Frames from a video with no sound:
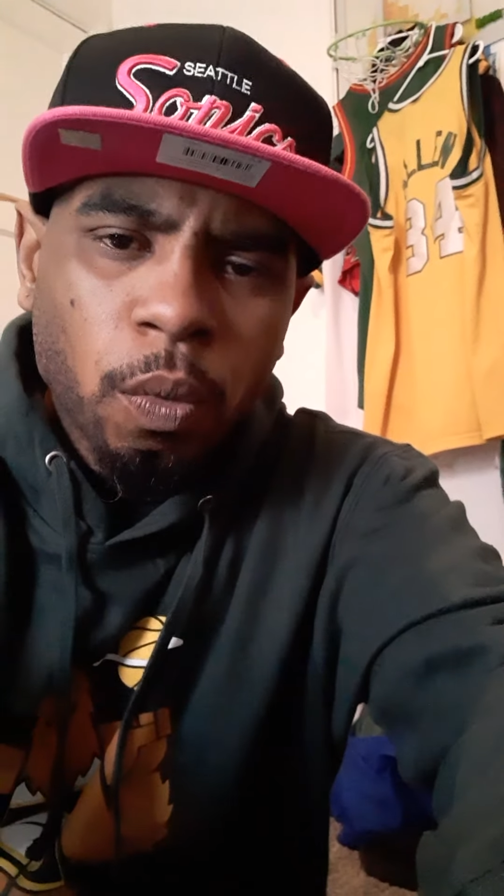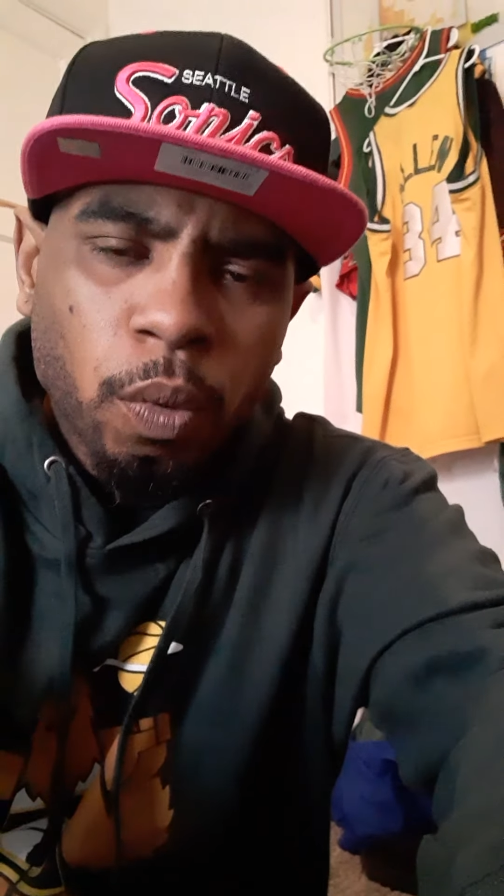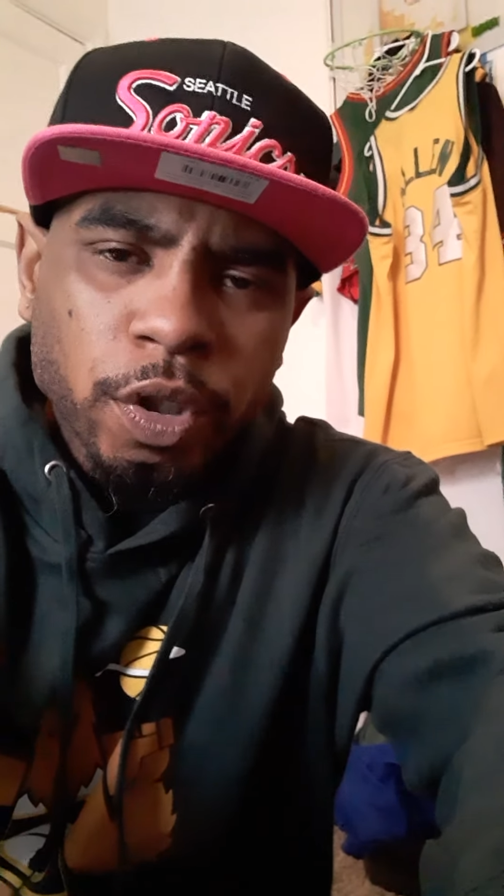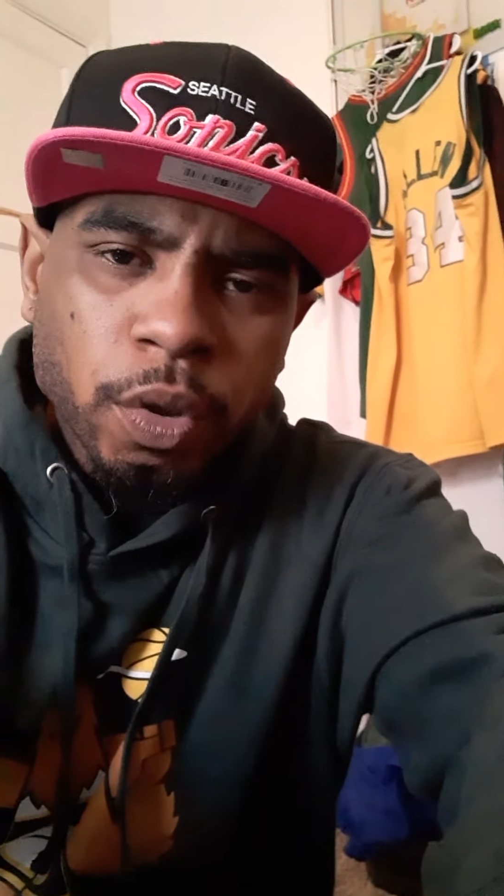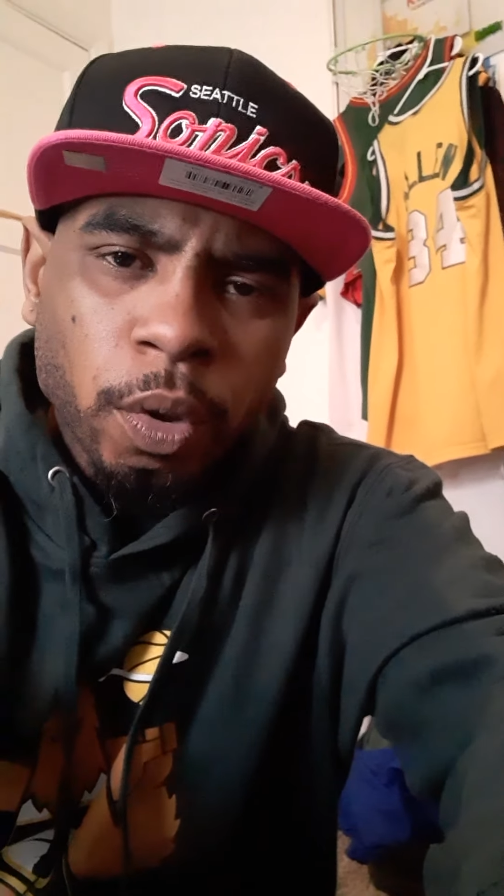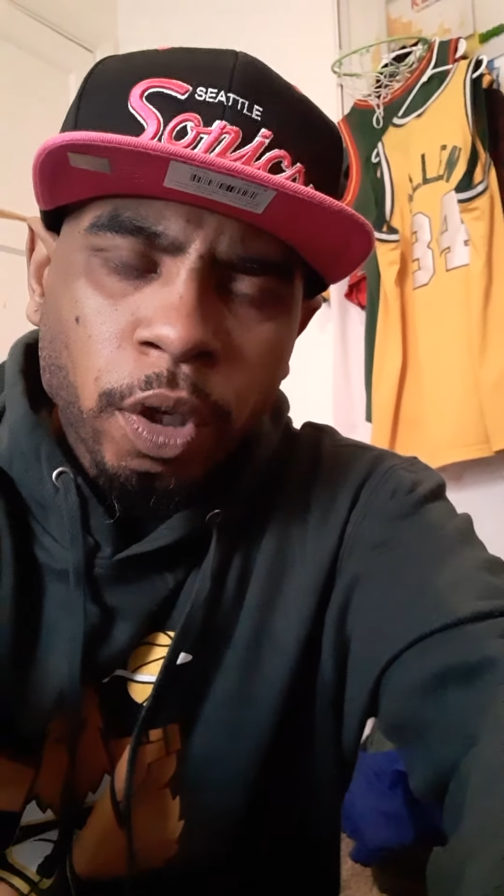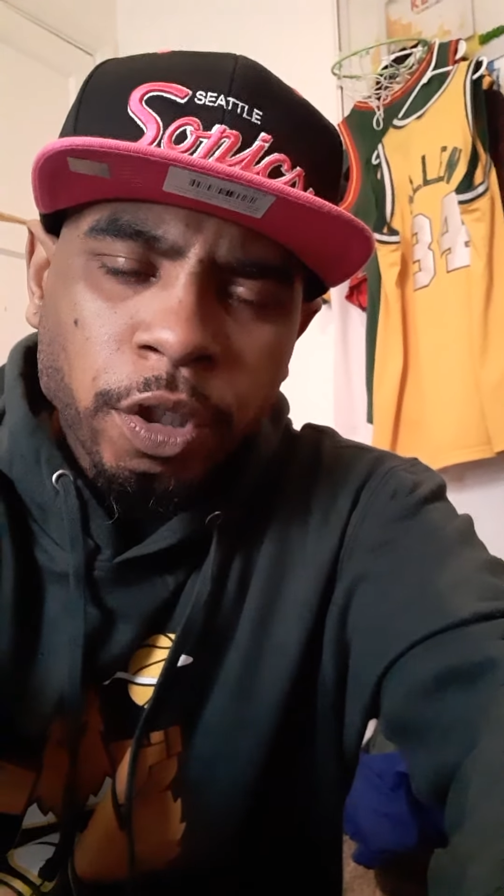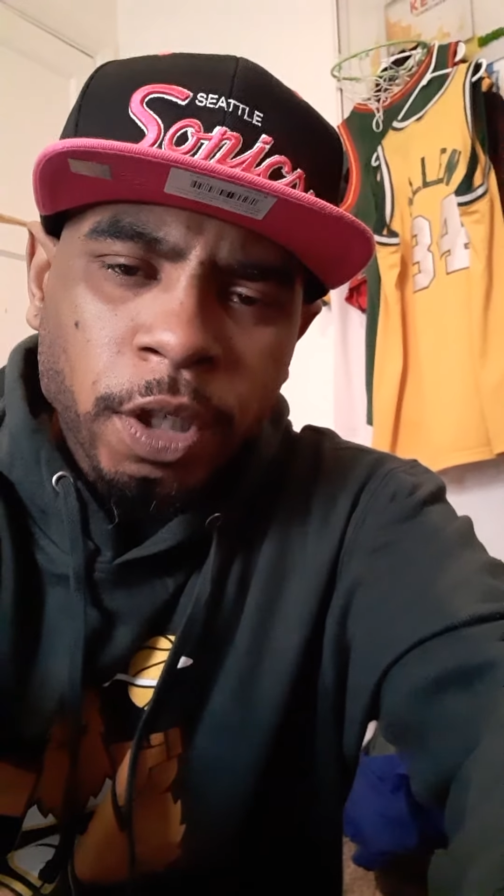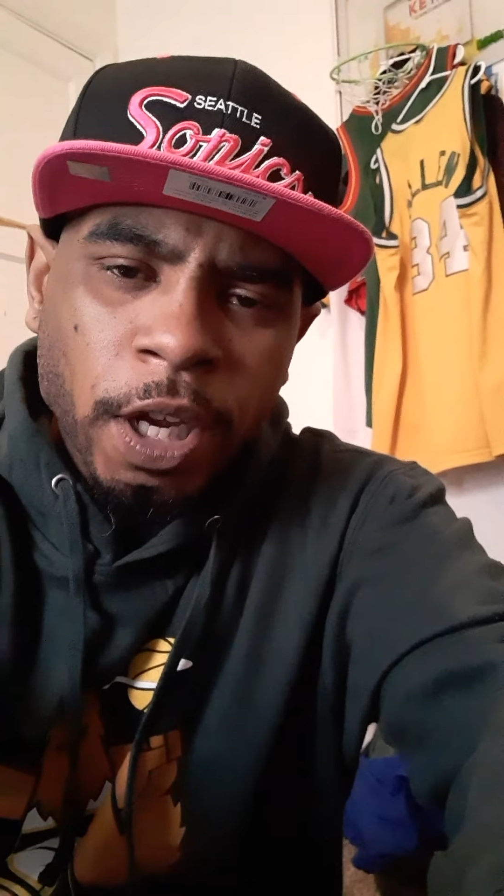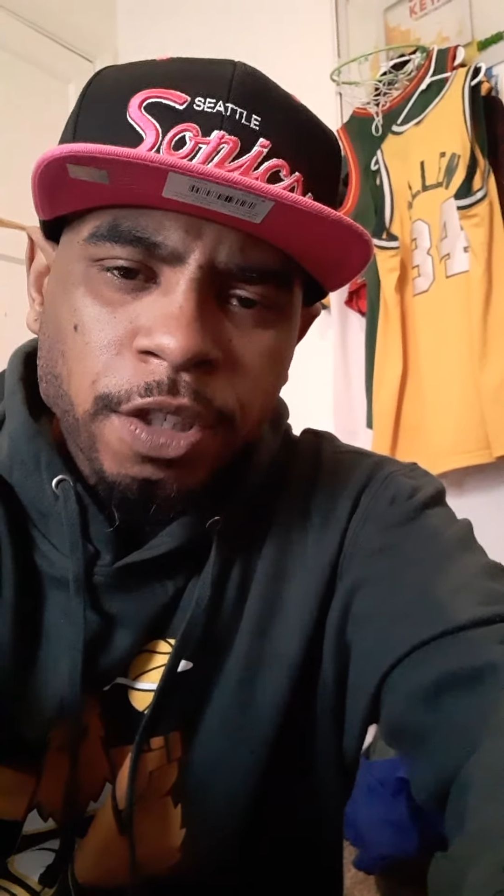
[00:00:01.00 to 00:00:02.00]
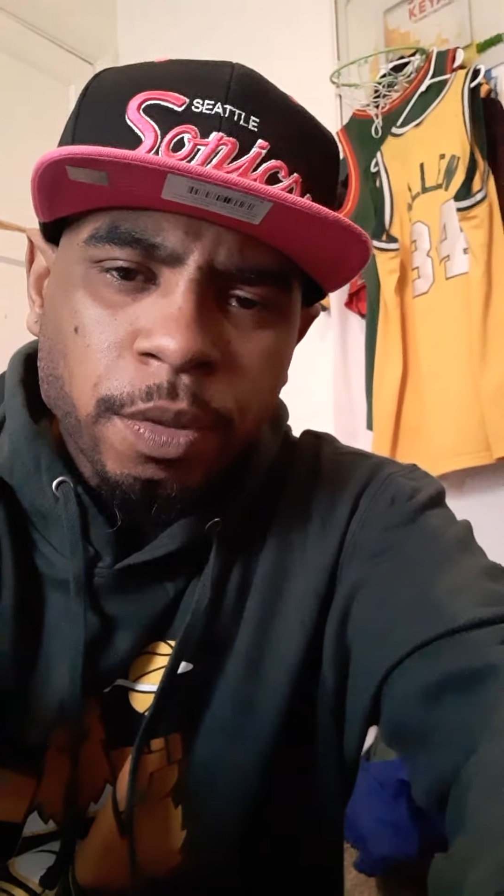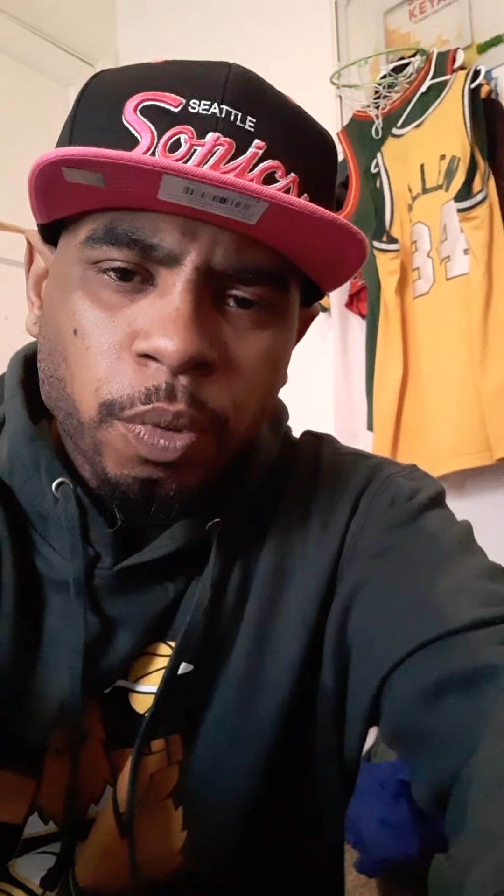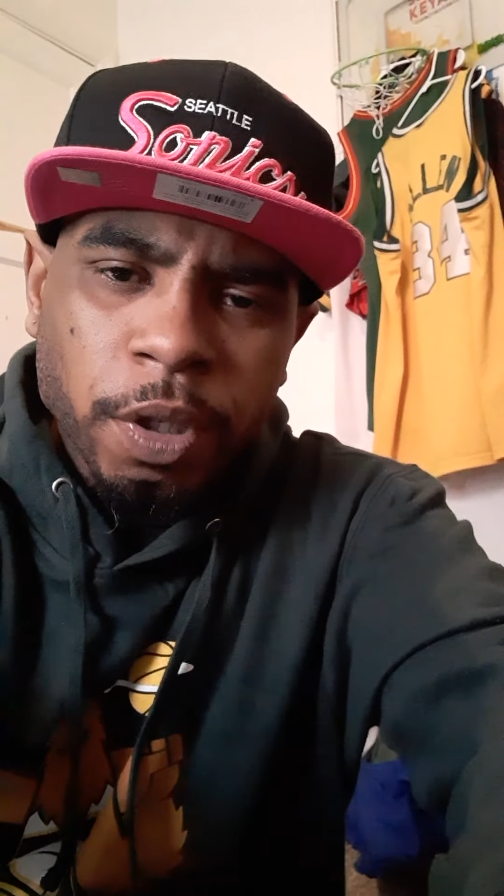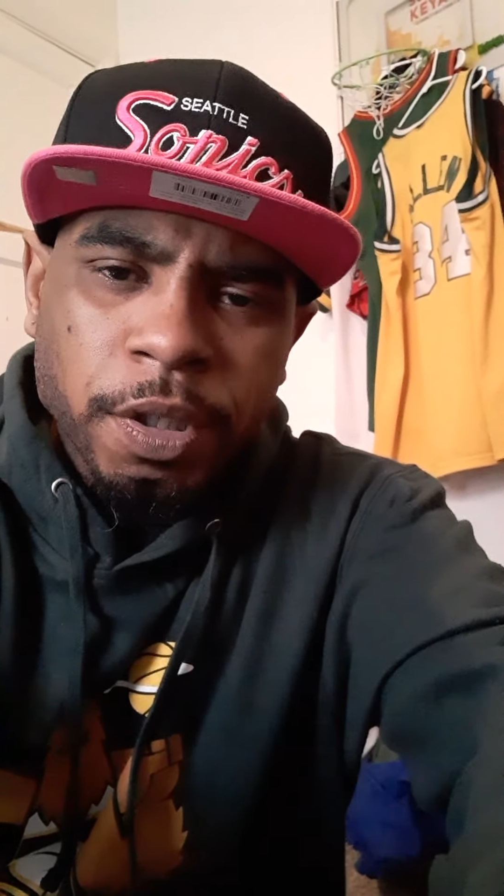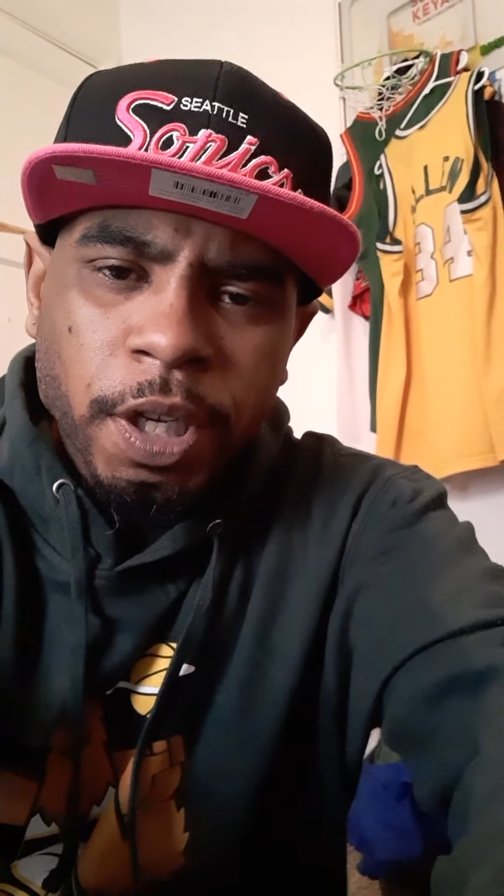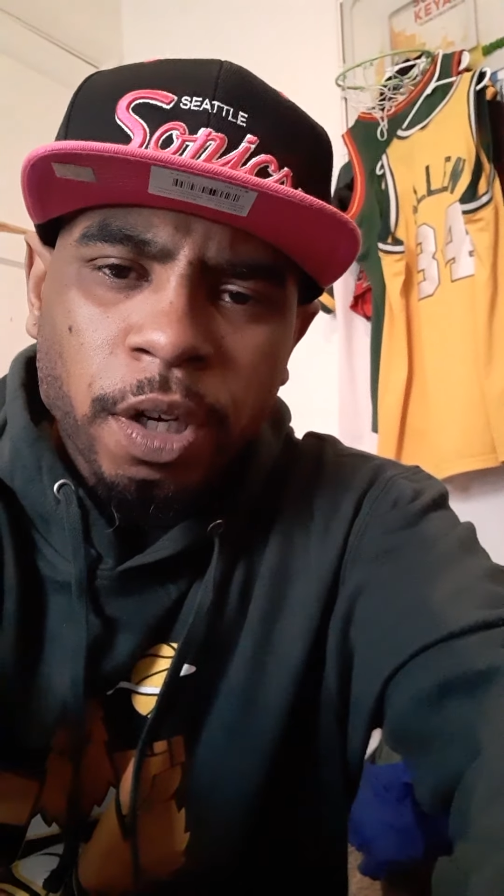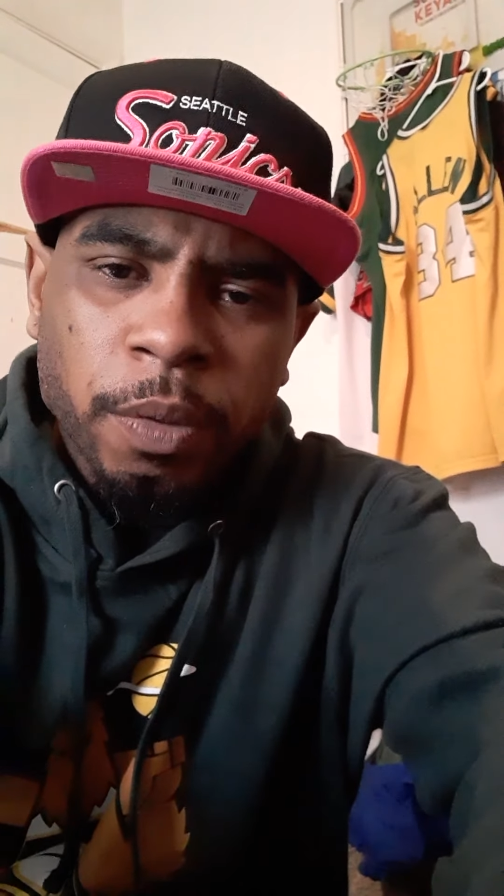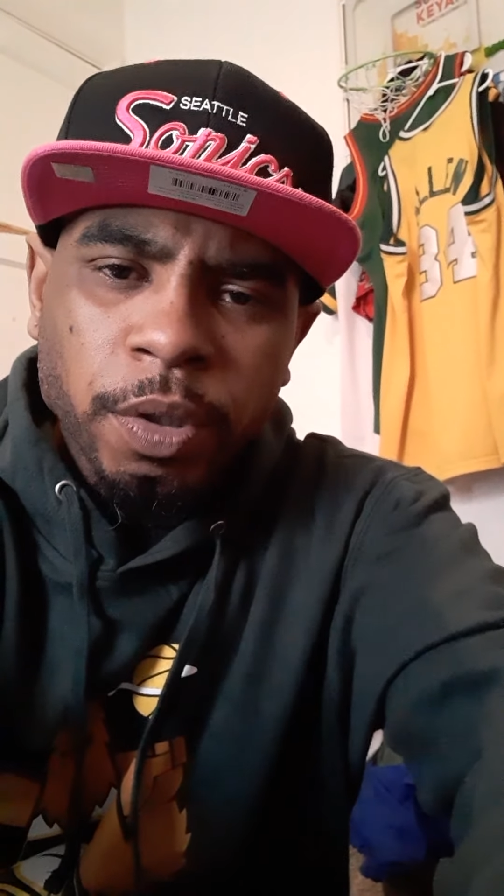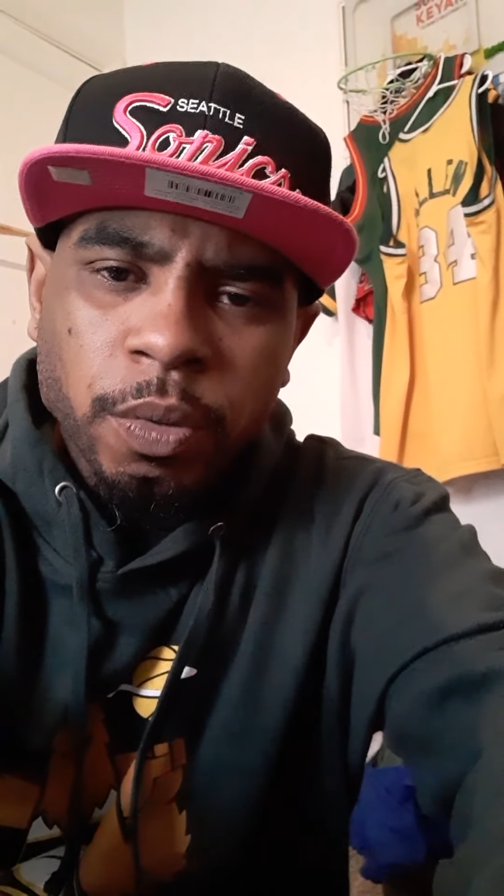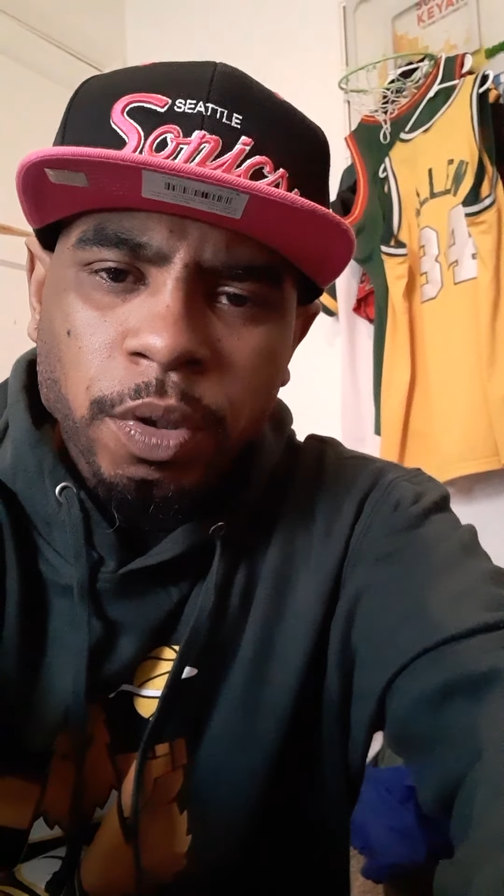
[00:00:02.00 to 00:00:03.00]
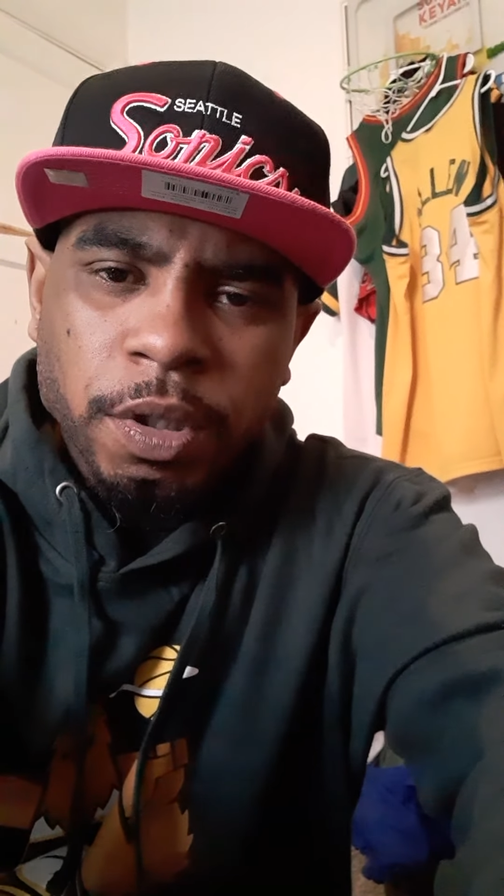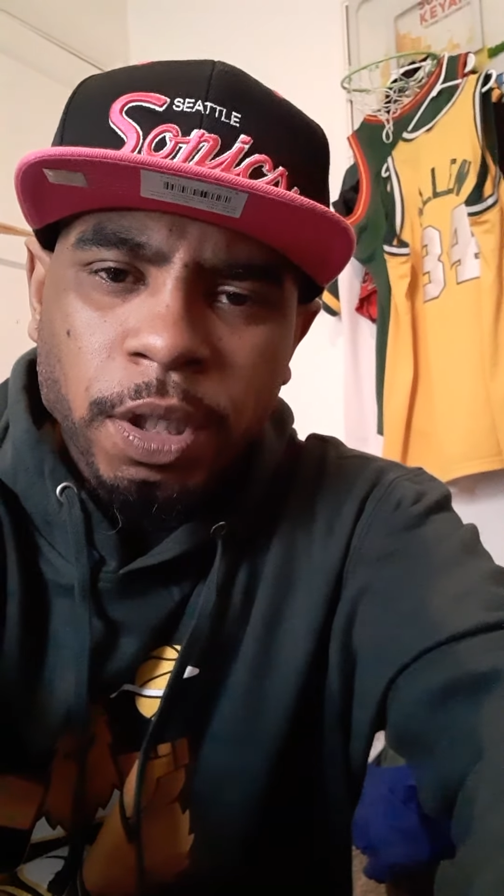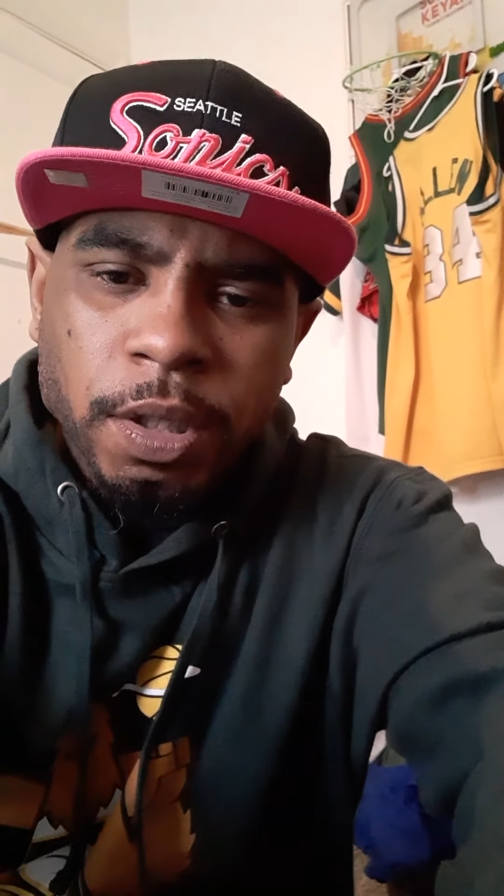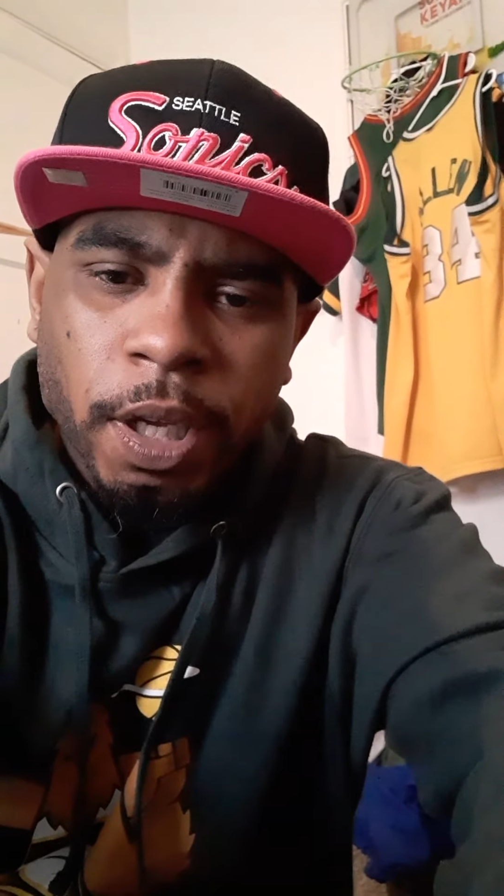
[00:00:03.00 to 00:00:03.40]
What's going on, you guys? It's your boy Seattle Rick 206,